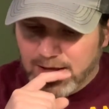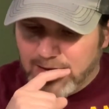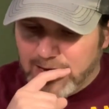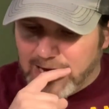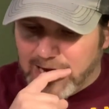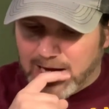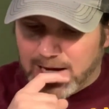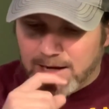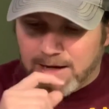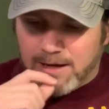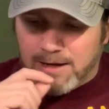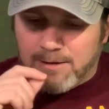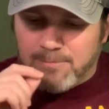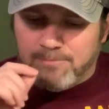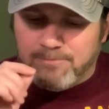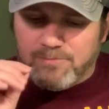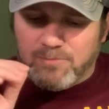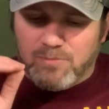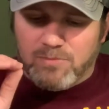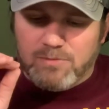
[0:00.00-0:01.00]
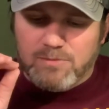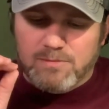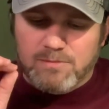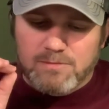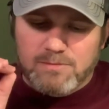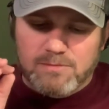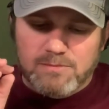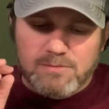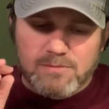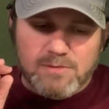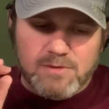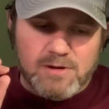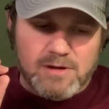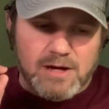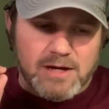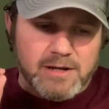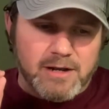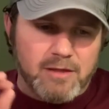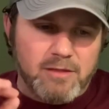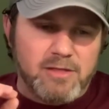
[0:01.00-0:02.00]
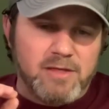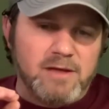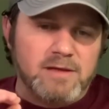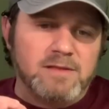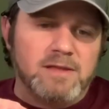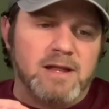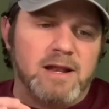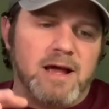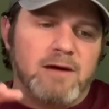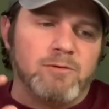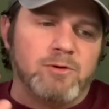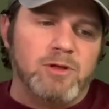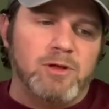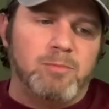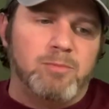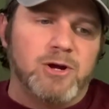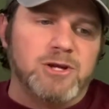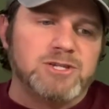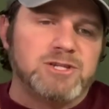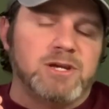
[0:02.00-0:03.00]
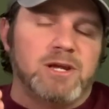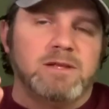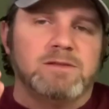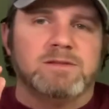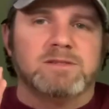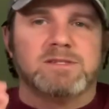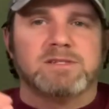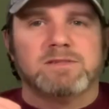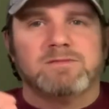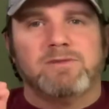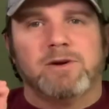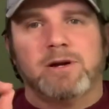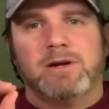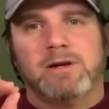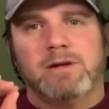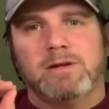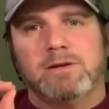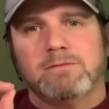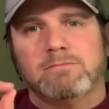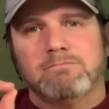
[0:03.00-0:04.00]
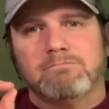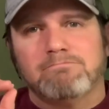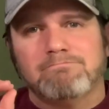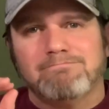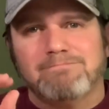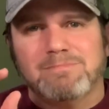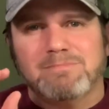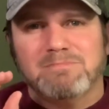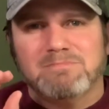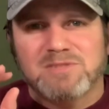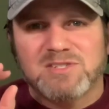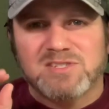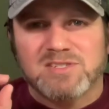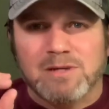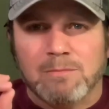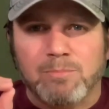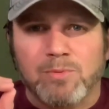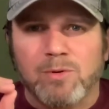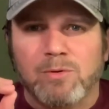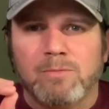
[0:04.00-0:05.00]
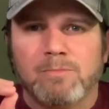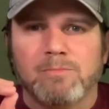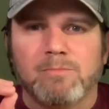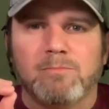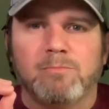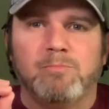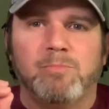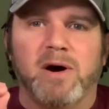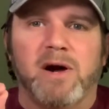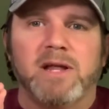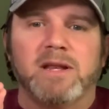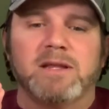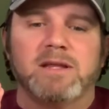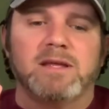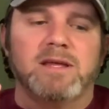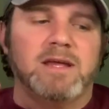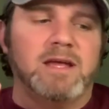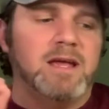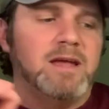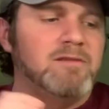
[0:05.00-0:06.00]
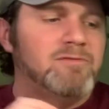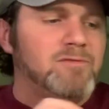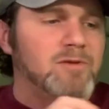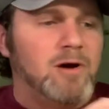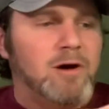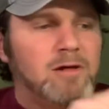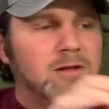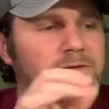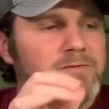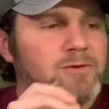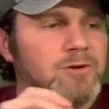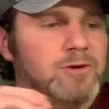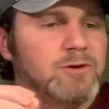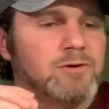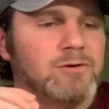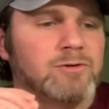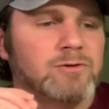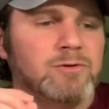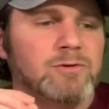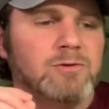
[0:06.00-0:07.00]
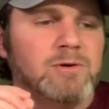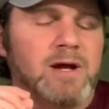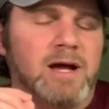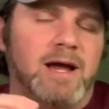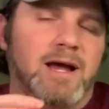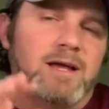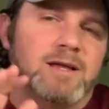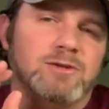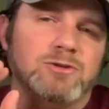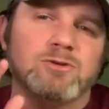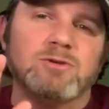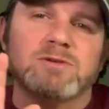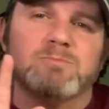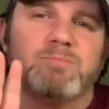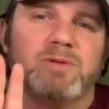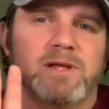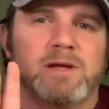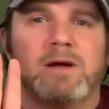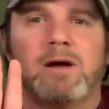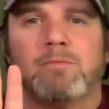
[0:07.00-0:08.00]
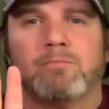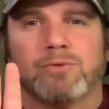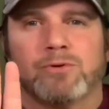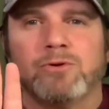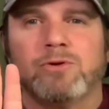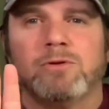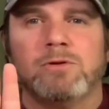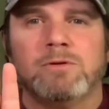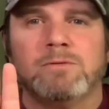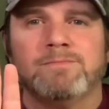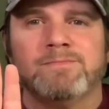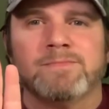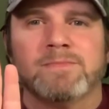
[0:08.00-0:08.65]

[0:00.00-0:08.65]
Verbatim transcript: Um, Another thing that I really appreciate, and this is very simple, but if all of your crew, uh, you can play on Brutal,